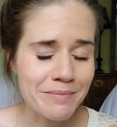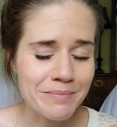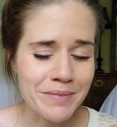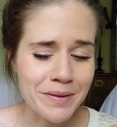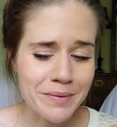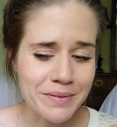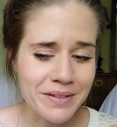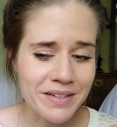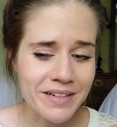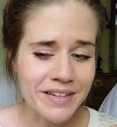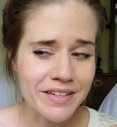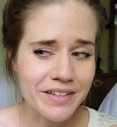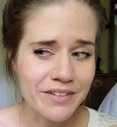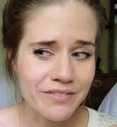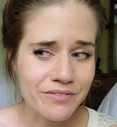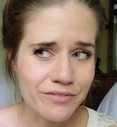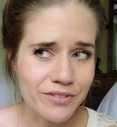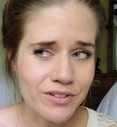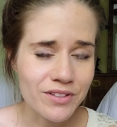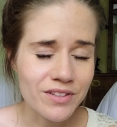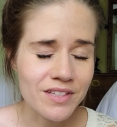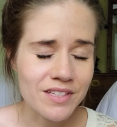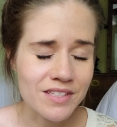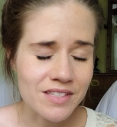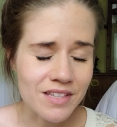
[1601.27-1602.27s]
Maybe I can
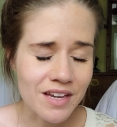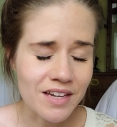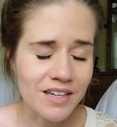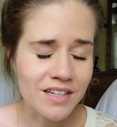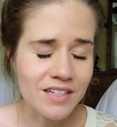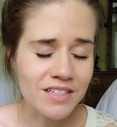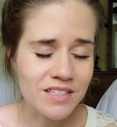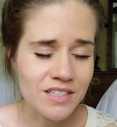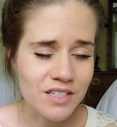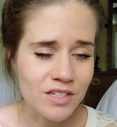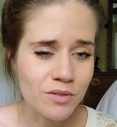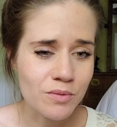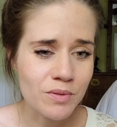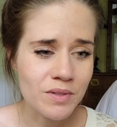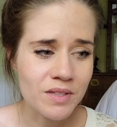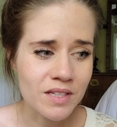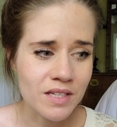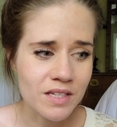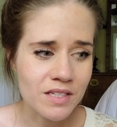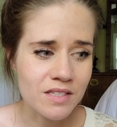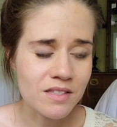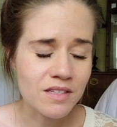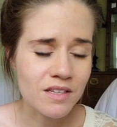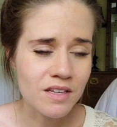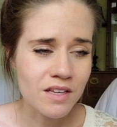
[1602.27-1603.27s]
feel this. I can deal with
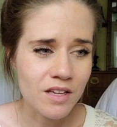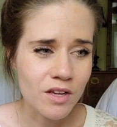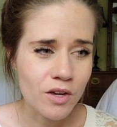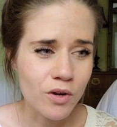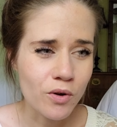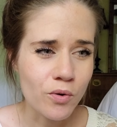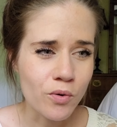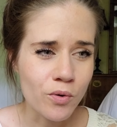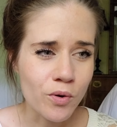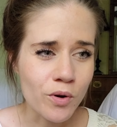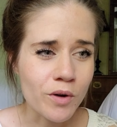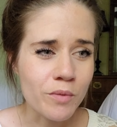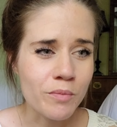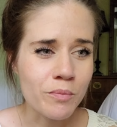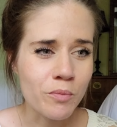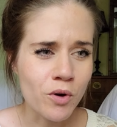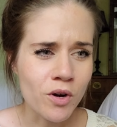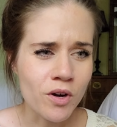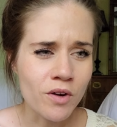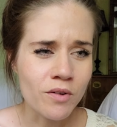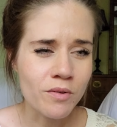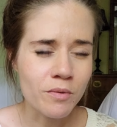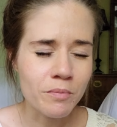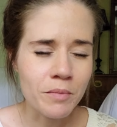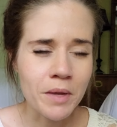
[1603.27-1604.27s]
this.
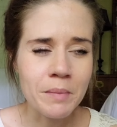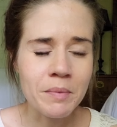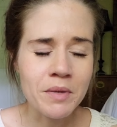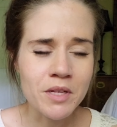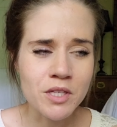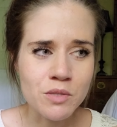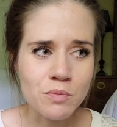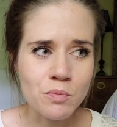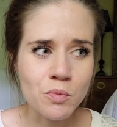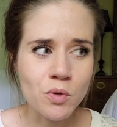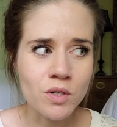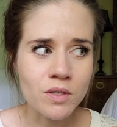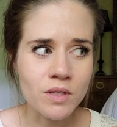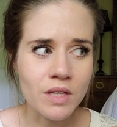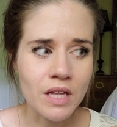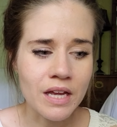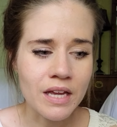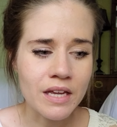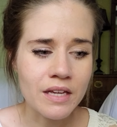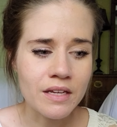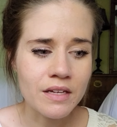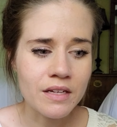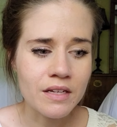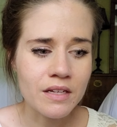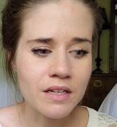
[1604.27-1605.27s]
Or maybe it's more
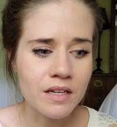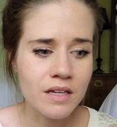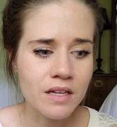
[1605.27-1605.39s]
like